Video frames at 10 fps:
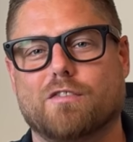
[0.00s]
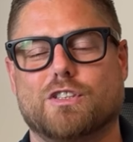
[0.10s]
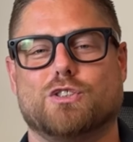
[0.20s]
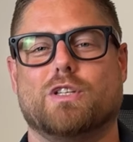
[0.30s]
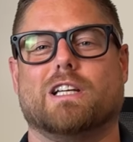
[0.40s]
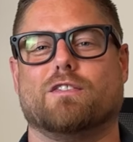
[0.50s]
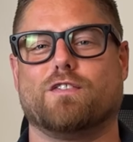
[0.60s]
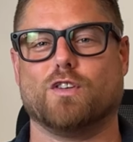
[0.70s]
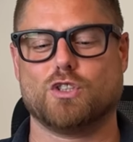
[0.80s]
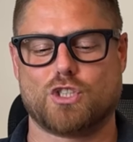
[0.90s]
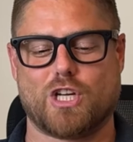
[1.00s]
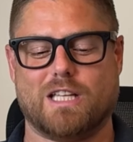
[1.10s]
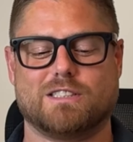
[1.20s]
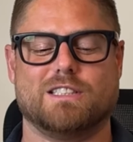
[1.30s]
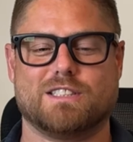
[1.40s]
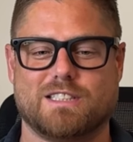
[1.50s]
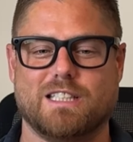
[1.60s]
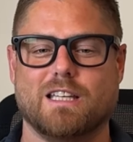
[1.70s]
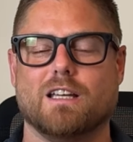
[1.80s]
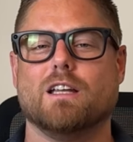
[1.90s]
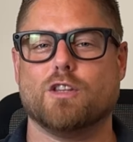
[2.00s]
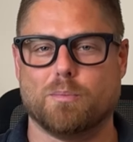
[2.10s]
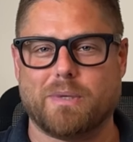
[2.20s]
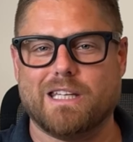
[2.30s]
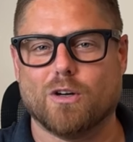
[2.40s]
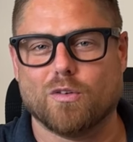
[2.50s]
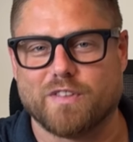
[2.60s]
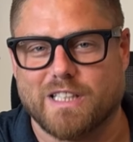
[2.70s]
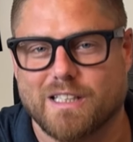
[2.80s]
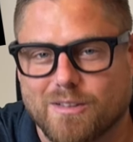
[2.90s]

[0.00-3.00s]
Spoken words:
so you get a first chance to see the POV.